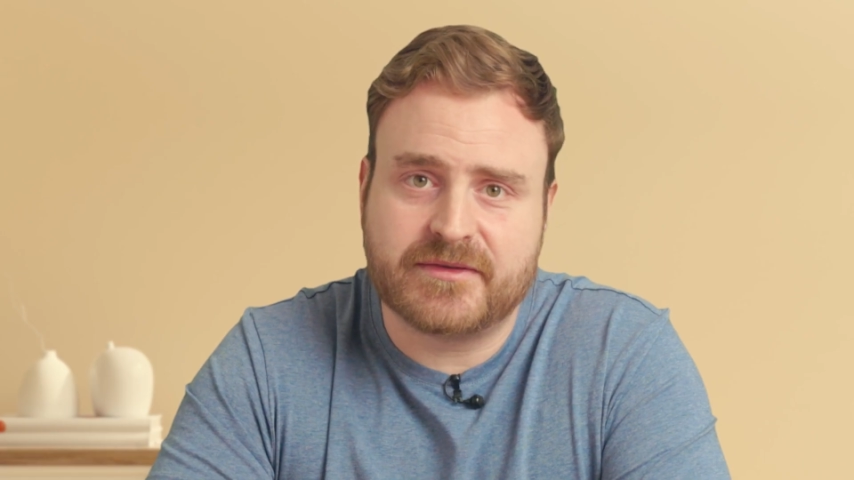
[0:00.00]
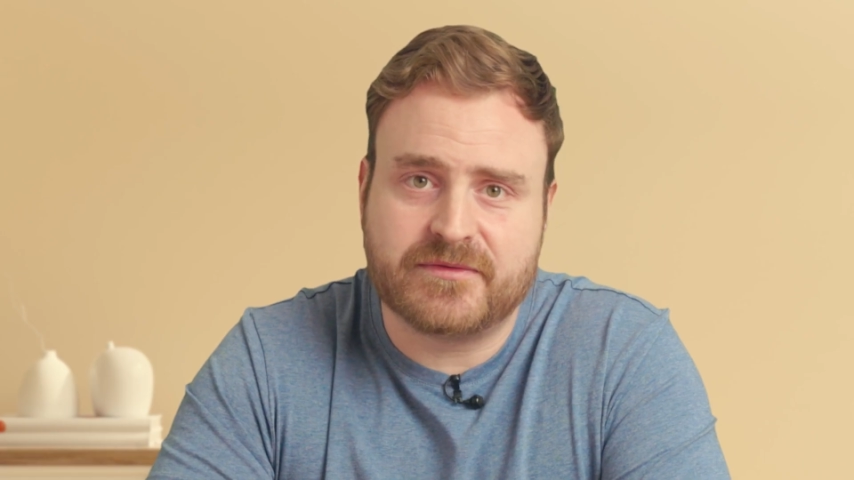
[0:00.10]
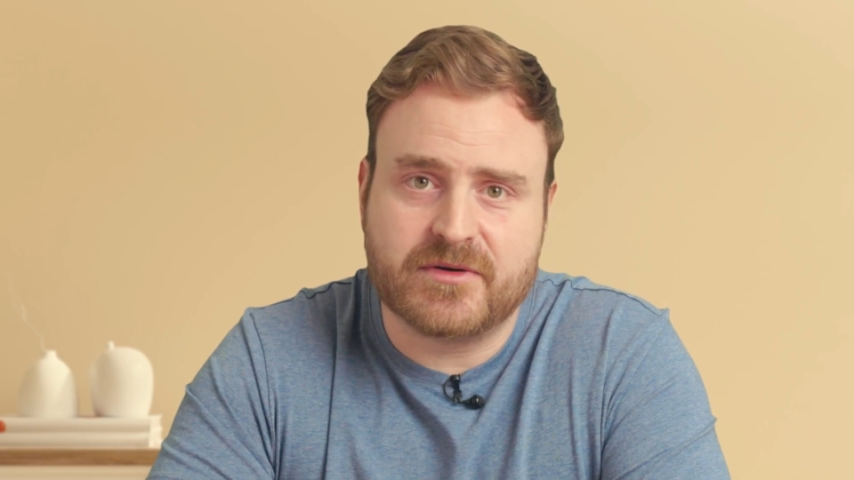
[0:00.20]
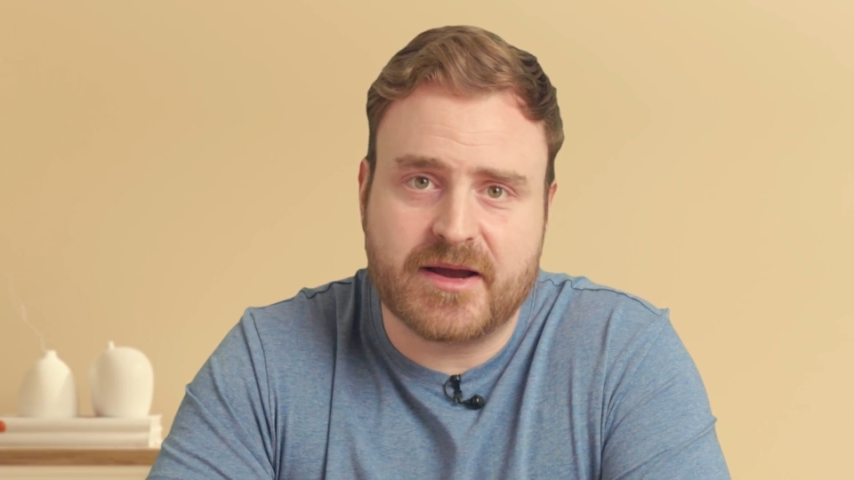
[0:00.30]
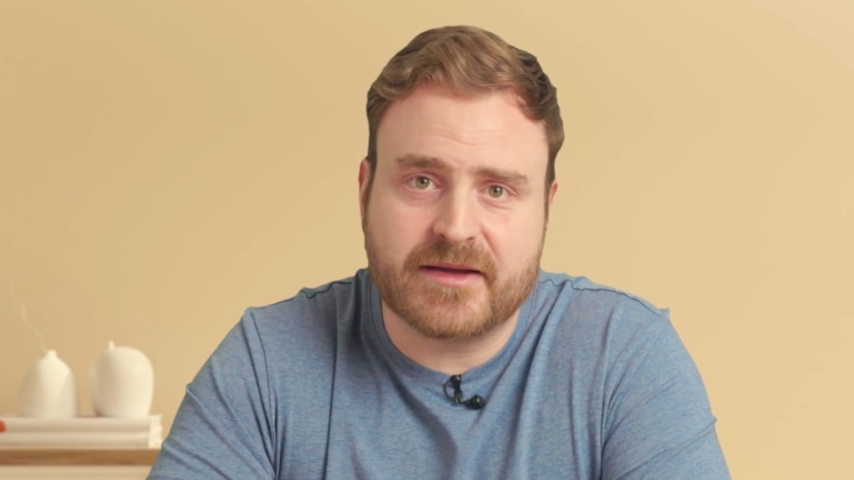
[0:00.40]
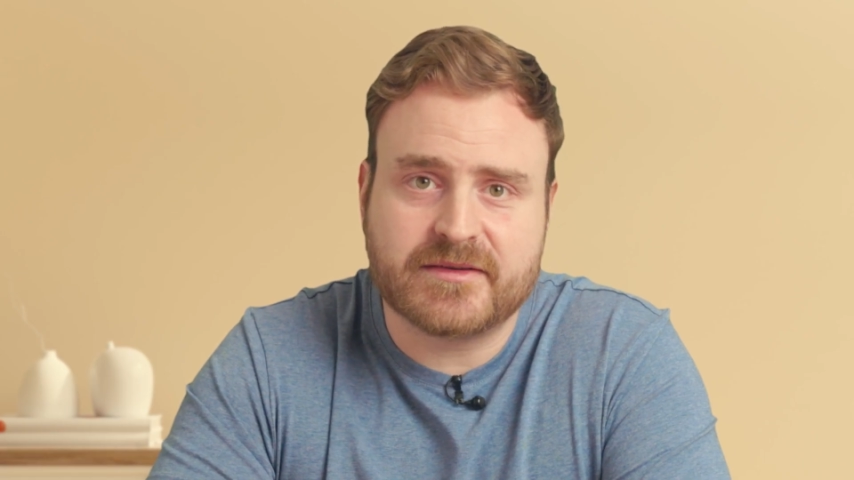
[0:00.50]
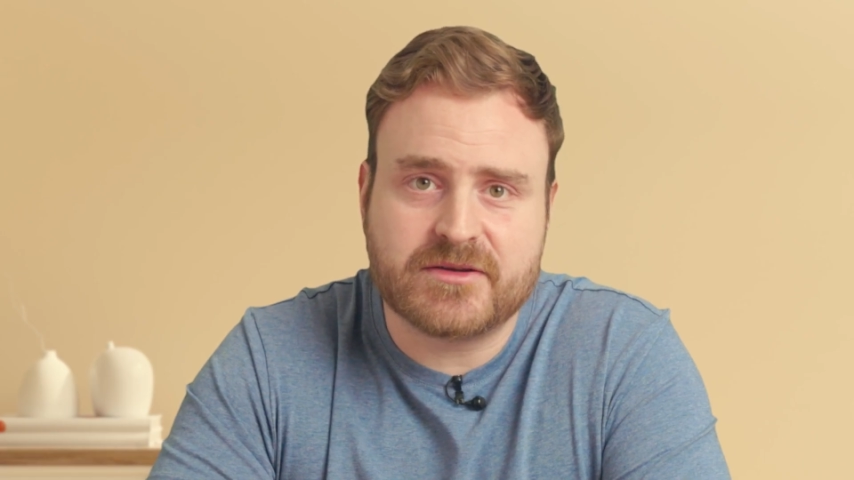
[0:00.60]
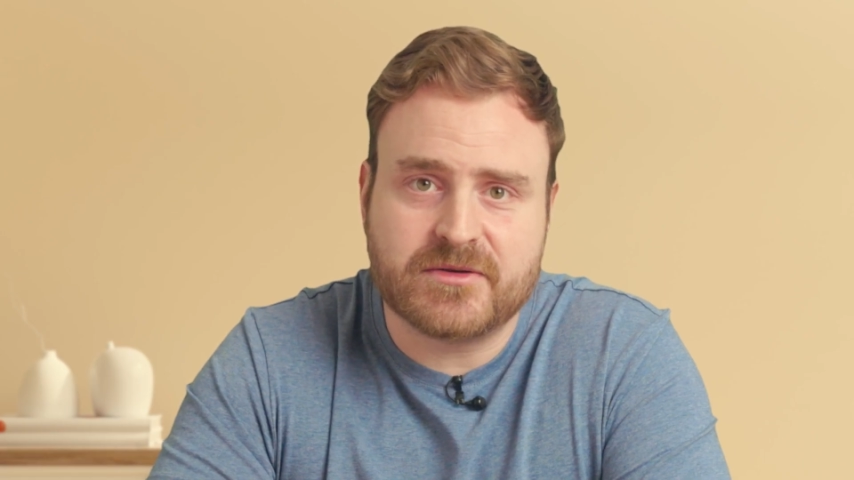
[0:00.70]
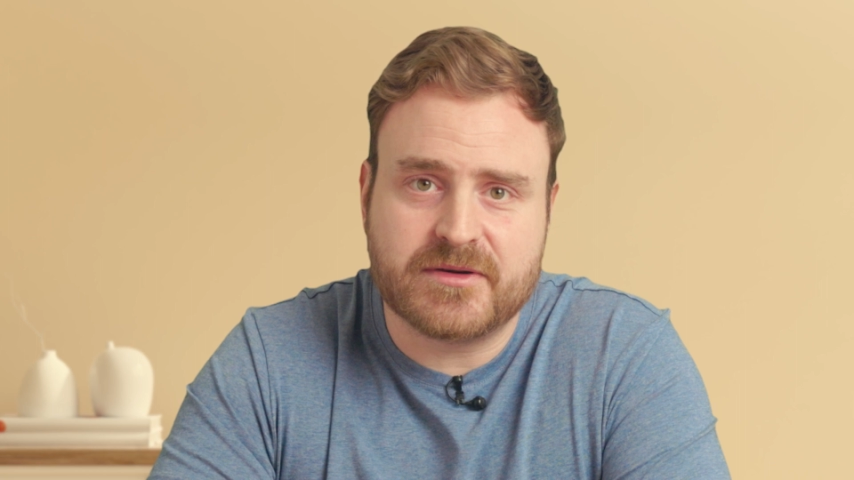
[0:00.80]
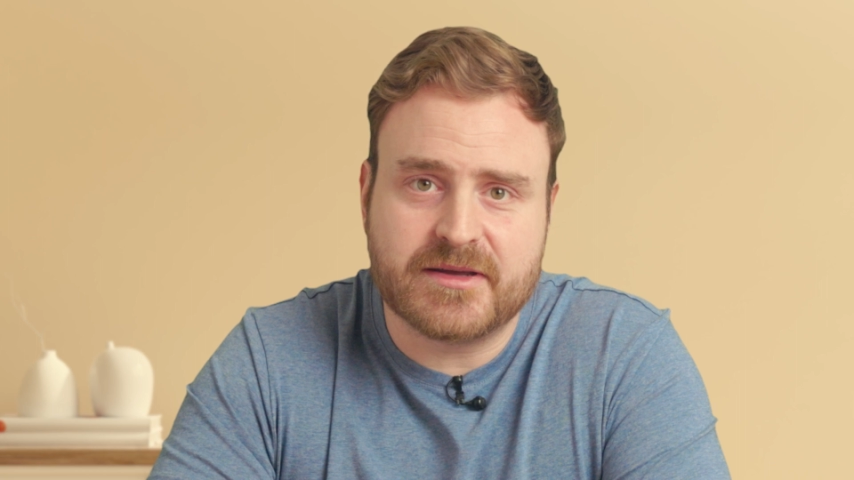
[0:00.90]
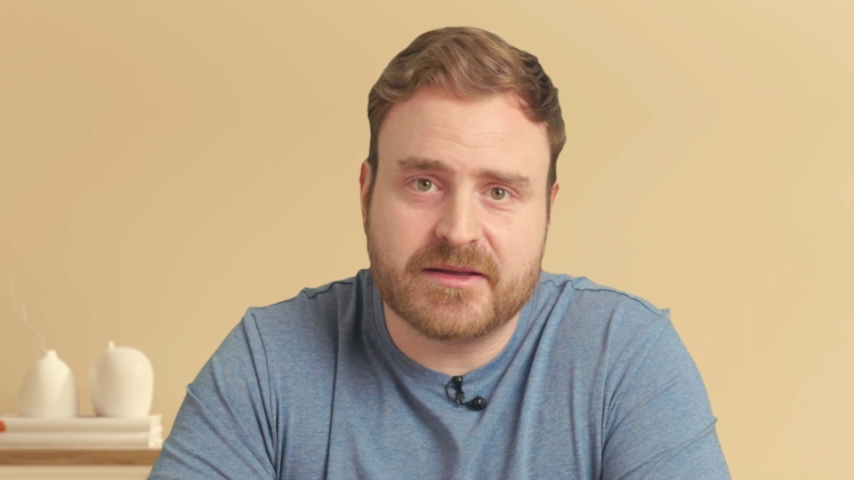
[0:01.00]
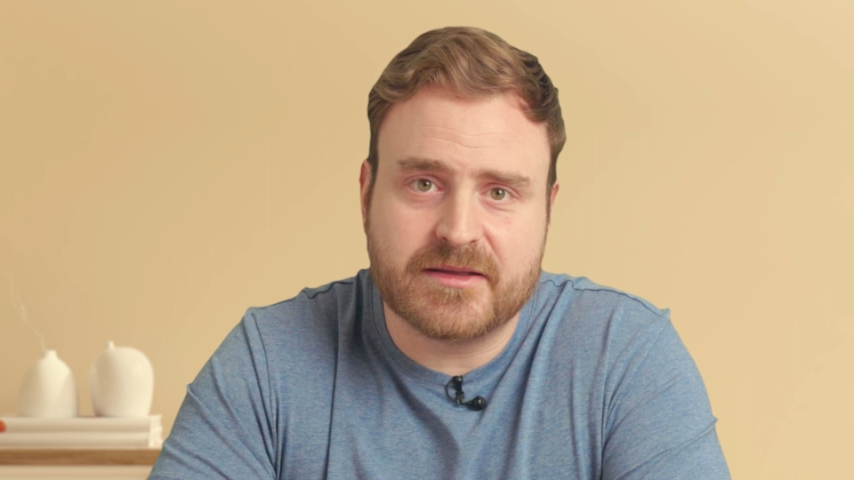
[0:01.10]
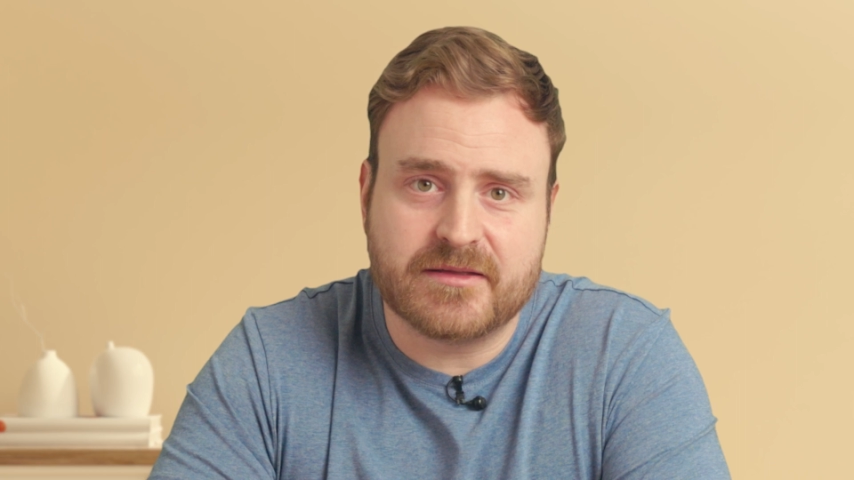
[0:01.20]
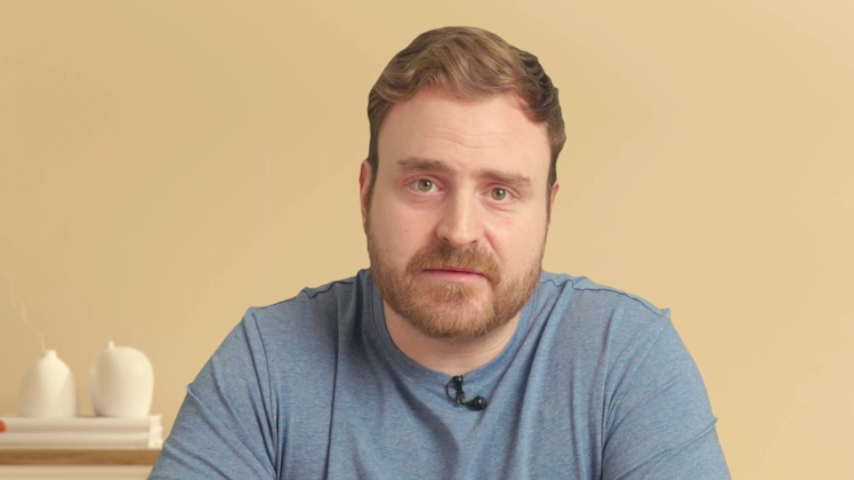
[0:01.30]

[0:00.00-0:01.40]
for executing